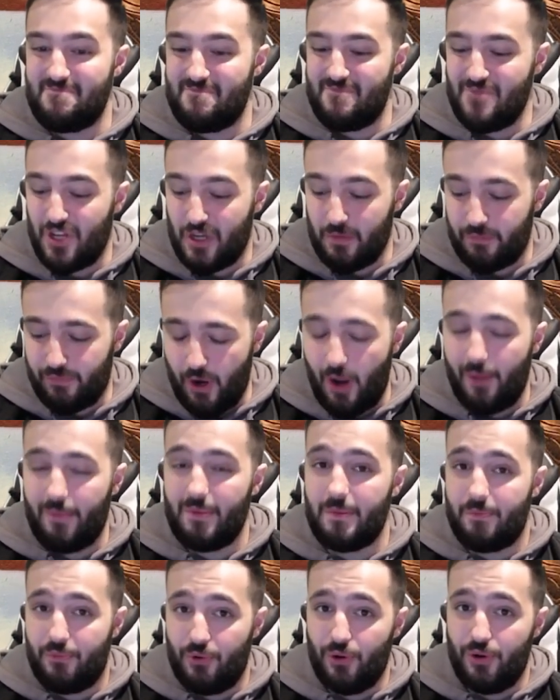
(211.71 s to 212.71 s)
you can
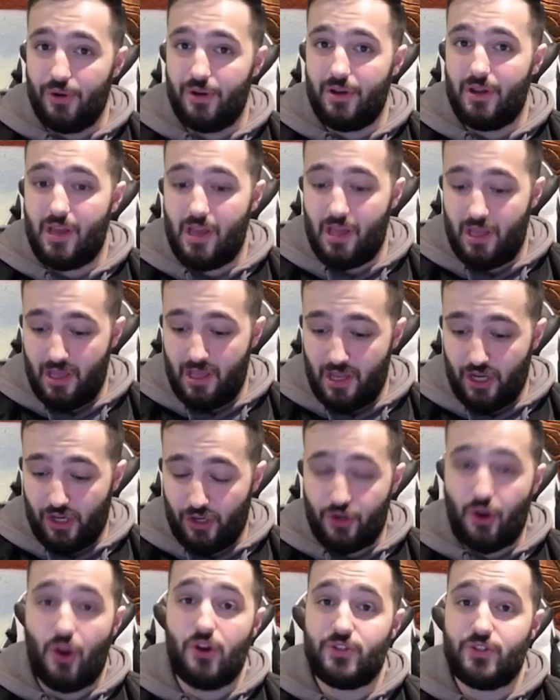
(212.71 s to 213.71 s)
probably put
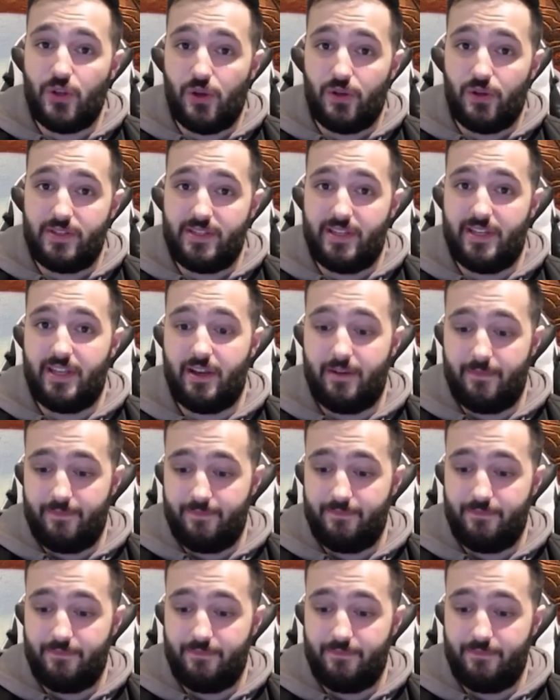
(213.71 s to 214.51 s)
Ghost Ogres in here.